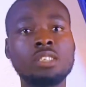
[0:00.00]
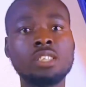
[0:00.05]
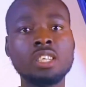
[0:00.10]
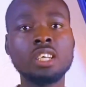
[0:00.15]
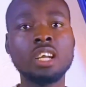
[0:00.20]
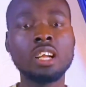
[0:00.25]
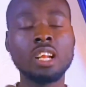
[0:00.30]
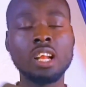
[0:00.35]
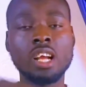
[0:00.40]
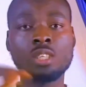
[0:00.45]

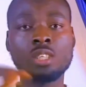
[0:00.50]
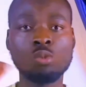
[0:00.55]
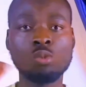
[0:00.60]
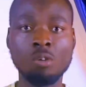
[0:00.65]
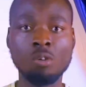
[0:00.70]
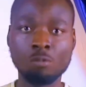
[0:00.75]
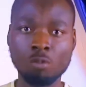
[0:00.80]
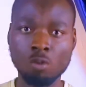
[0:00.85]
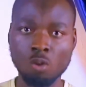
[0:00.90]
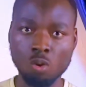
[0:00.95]
three classes
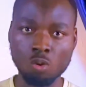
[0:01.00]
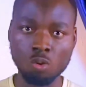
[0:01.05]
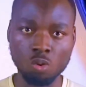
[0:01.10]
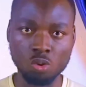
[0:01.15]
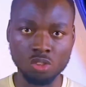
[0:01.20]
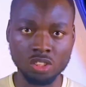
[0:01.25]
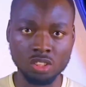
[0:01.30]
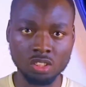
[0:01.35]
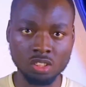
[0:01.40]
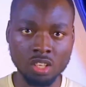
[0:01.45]
of
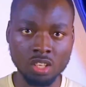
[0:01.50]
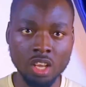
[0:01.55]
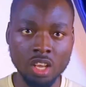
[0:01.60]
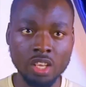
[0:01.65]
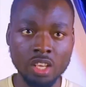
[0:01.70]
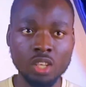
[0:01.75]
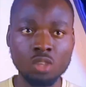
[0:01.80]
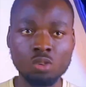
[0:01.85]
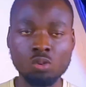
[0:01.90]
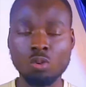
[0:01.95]
colors.
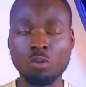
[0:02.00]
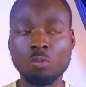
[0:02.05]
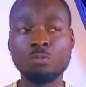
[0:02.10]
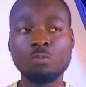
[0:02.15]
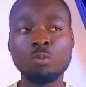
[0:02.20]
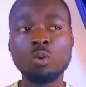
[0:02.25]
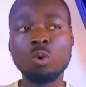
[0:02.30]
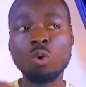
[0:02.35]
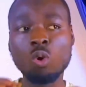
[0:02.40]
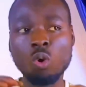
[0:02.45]
It
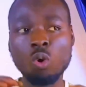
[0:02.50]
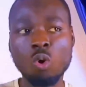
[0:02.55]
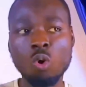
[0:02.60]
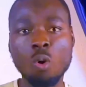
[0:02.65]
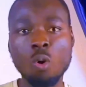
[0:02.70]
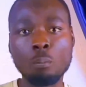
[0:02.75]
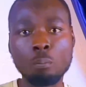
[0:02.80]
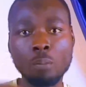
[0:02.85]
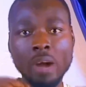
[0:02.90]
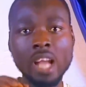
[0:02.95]

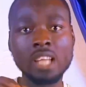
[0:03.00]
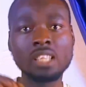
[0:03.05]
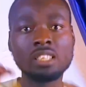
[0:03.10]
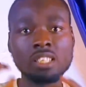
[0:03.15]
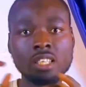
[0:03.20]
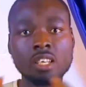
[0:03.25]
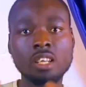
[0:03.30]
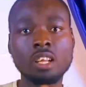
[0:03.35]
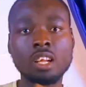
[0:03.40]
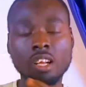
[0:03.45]
combines
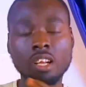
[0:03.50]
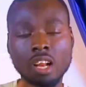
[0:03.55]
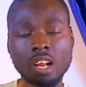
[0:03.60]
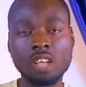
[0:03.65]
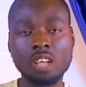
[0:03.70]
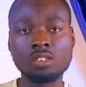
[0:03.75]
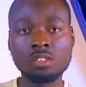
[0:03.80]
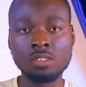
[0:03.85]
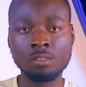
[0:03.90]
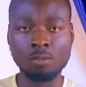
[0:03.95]
three
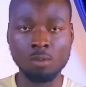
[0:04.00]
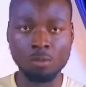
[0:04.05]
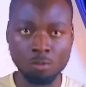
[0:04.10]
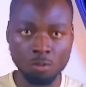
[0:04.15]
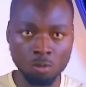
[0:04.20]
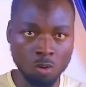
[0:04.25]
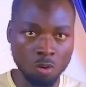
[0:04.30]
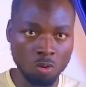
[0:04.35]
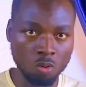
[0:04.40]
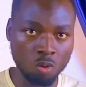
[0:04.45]
classes of
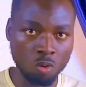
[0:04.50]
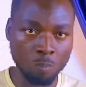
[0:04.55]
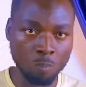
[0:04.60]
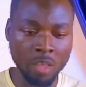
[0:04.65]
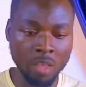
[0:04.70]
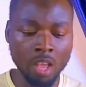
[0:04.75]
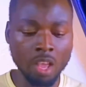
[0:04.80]
color.